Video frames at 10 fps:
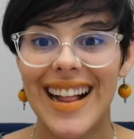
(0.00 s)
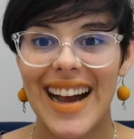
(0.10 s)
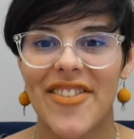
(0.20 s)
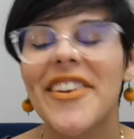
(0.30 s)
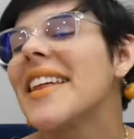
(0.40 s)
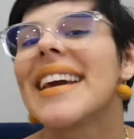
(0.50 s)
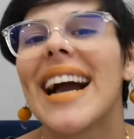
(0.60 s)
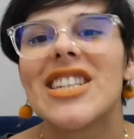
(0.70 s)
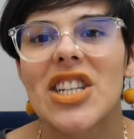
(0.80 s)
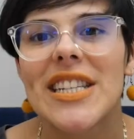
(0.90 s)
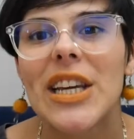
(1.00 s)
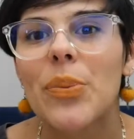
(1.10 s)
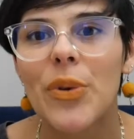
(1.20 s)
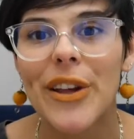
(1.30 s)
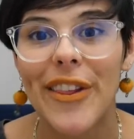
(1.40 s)
I feel like I should take a
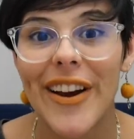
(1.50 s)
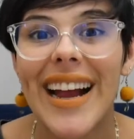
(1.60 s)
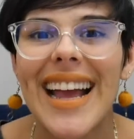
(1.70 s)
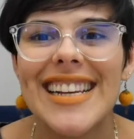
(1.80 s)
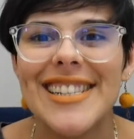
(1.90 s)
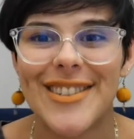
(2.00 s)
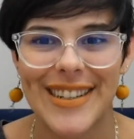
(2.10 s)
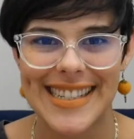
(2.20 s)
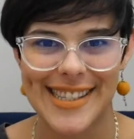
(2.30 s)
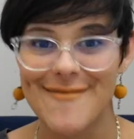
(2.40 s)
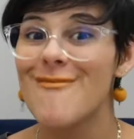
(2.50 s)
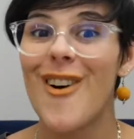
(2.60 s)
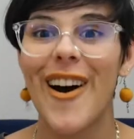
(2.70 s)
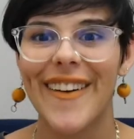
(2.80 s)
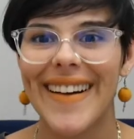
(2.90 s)
breather and drink some
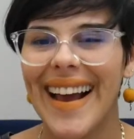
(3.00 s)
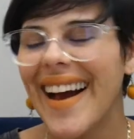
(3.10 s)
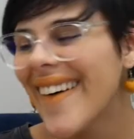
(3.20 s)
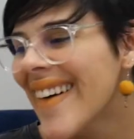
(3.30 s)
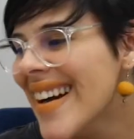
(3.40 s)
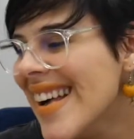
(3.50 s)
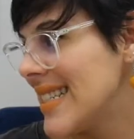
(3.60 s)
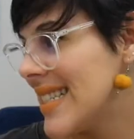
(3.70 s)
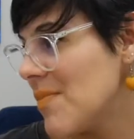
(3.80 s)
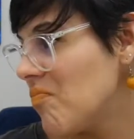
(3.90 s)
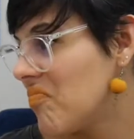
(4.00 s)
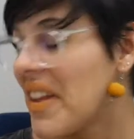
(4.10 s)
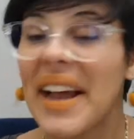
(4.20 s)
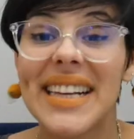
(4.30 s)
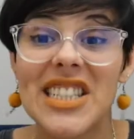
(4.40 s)
water now. And
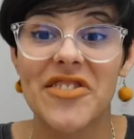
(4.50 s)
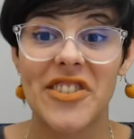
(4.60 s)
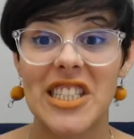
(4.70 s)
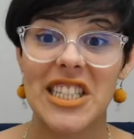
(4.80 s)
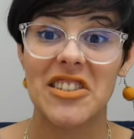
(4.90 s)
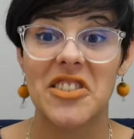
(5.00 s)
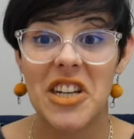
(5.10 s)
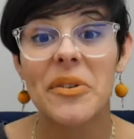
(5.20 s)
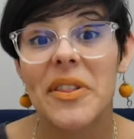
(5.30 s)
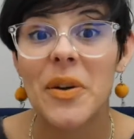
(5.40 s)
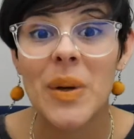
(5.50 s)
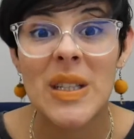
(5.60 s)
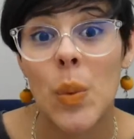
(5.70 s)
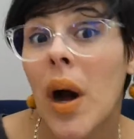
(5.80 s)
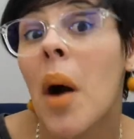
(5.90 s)
I guess the first thing I'll share with you
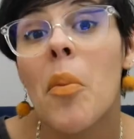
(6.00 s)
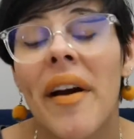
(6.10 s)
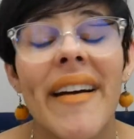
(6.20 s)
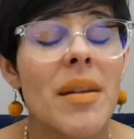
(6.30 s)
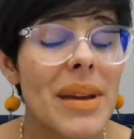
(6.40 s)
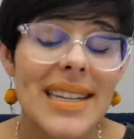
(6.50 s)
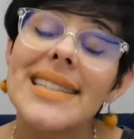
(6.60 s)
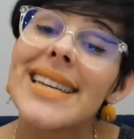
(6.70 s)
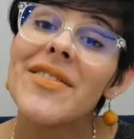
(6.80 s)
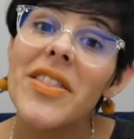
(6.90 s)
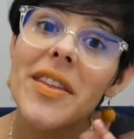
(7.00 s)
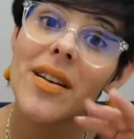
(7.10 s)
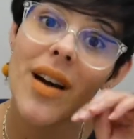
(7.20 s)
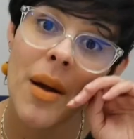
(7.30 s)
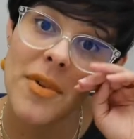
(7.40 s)
is what I'm wearing, because even
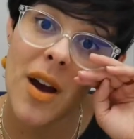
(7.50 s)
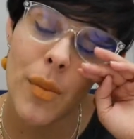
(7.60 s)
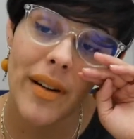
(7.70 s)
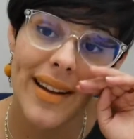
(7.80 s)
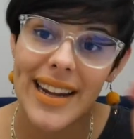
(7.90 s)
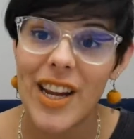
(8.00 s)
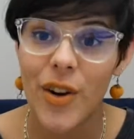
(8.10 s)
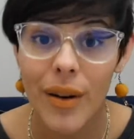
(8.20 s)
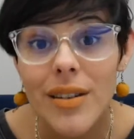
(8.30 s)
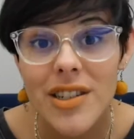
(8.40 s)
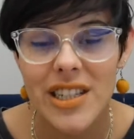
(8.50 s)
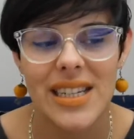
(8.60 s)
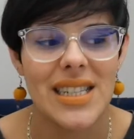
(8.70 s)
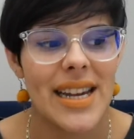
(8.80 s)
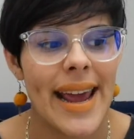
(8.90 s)
though I'm not wearing any
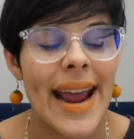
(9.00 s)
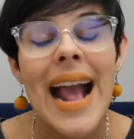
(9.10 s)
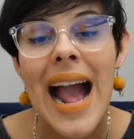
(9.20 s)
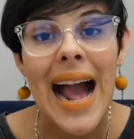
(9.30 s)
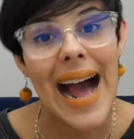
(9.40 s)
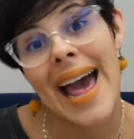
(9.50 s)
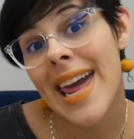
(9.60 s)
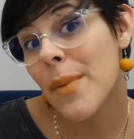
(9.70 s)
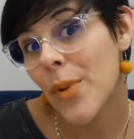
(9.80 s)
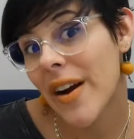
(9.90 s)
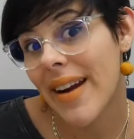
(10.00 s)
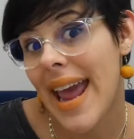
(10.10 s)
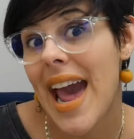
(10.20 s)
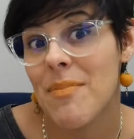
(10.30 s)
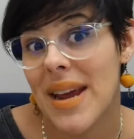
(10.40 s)
crochet today, I am wearing
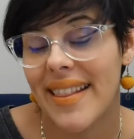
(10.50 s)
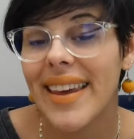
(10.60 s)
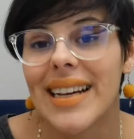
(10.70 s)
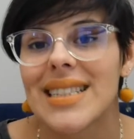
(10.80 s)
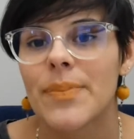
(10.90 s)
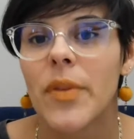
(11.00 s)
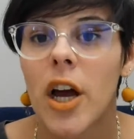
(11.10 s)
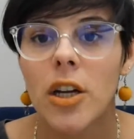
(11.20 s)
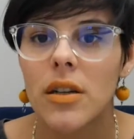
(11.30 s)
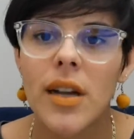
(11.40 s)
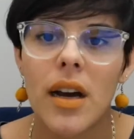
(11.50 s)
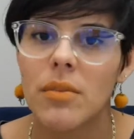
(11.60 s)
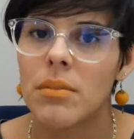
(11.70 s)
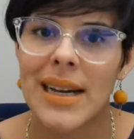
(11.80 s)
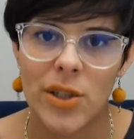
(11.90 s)
handmade things,
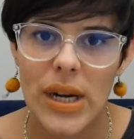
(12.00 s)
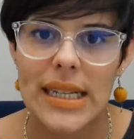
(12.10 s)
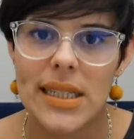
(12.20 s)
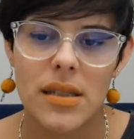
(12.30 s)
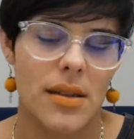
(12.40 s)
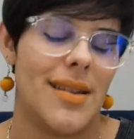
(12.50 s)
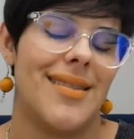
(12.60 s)
not my dress.